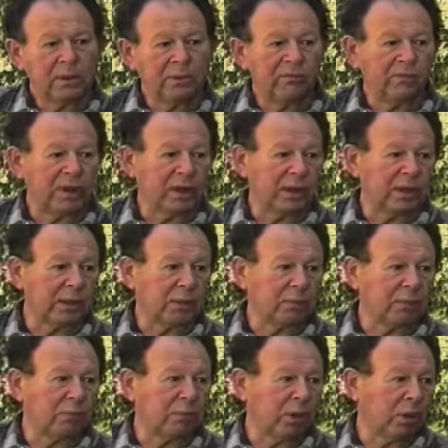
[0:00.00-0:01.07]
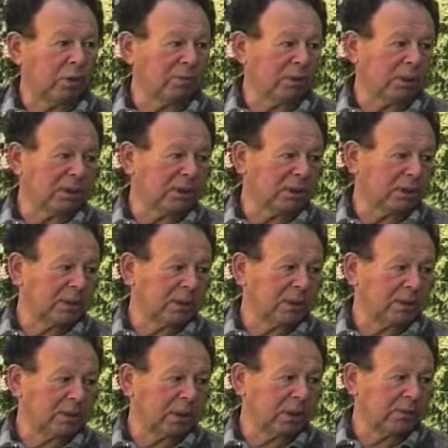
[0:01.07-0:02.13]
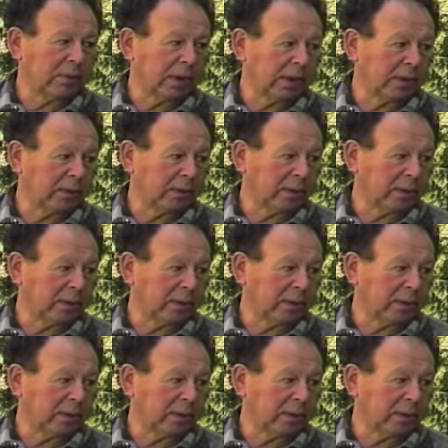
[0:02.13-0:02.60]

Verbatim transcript: The fact that we bombed his nuclear reactor